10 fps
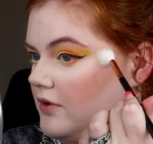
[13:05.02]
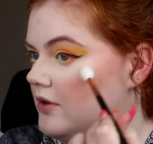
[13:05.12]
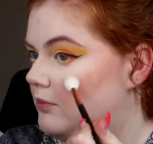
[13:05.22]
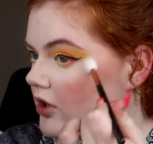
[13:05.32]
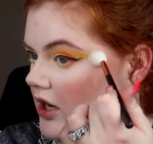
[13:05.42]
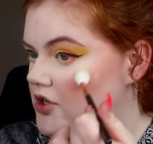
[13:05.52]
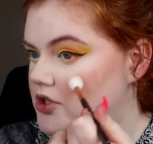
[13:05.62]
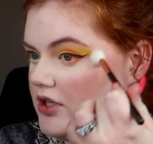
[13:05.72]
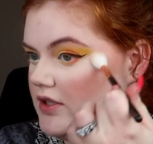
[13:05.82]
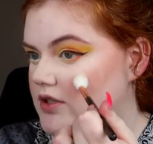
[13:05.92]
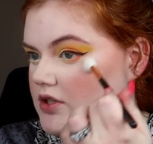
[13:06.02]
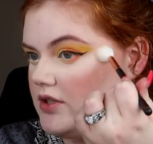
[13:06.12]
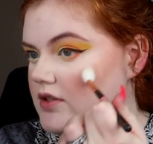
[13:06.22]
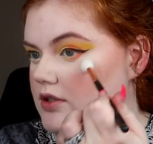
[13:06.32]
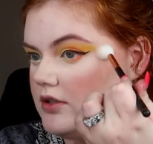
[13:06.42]
it with a brush is
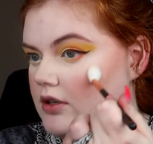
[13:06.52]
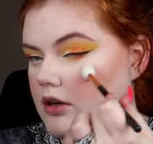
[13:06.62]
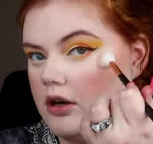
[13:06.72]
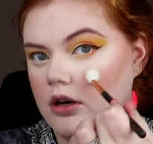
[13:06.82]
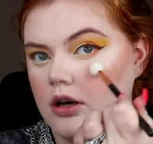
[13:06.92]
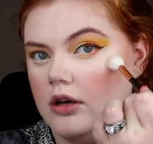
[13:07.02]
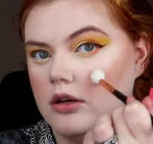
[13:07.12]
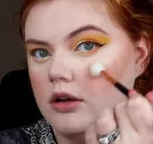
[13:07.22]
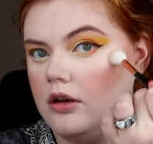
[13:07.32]
just, oh,